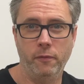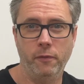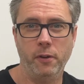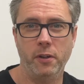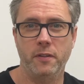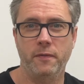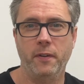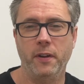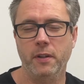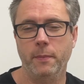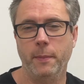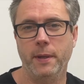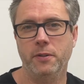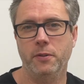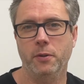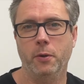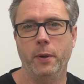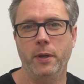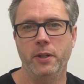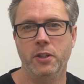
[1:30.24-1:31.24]
first
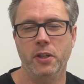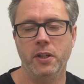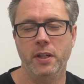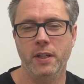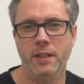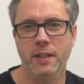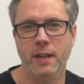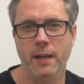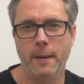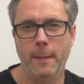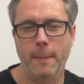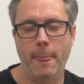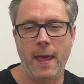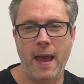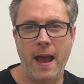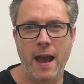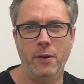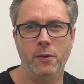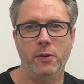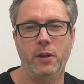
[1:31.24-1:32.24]
fundamental question is,
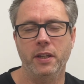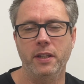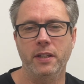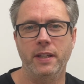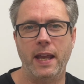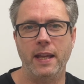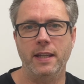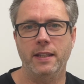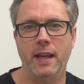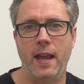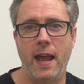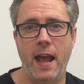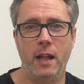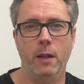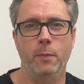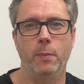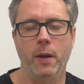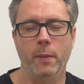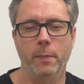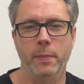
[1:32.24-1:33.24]
how can data
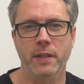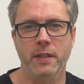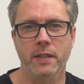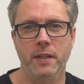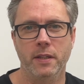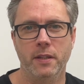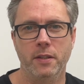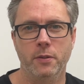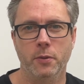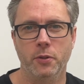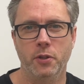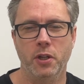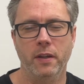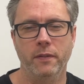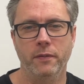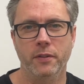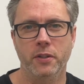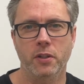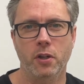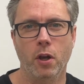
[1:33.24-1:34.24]
help our business to achieve
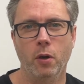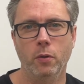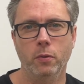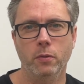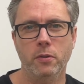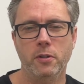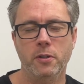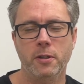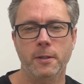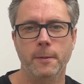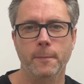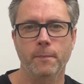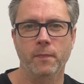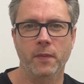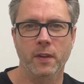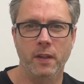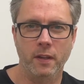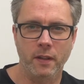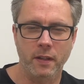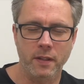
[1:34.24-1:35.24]
its goals?
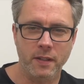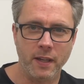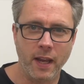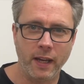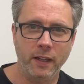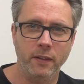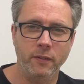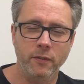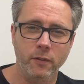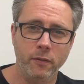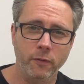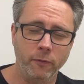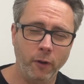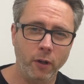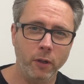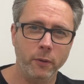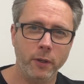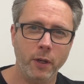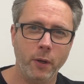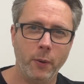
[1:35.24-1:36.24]
The second
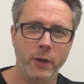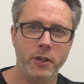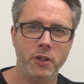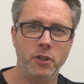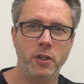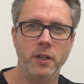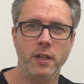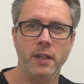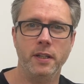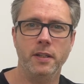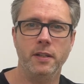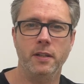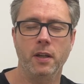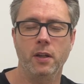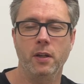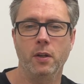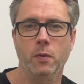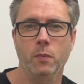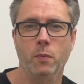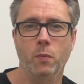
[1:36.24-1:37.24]
following question is,
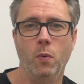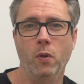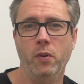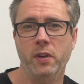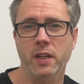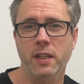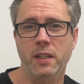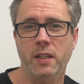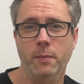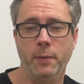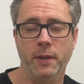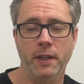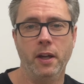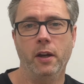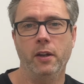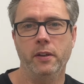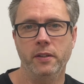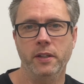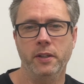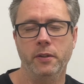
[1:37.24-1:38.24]
what needs to be
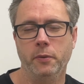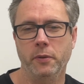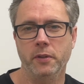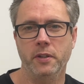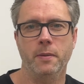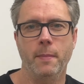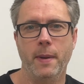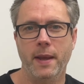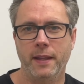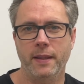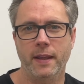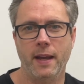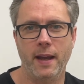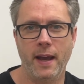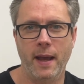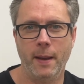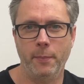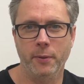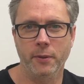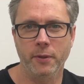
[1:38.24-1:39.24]
done in order to make that
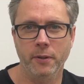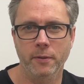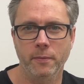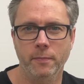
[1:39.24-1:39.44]
happen?